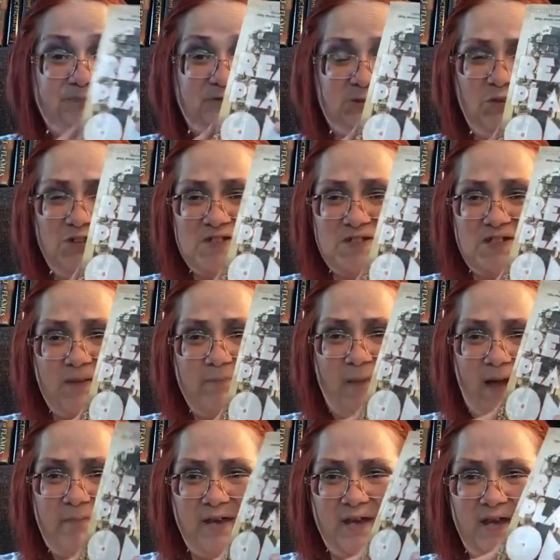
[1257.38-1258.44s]
So we'll see.
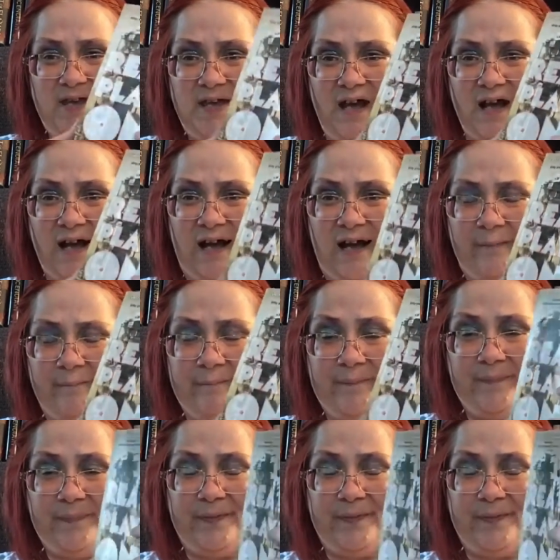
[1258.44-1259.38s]
Maybe um,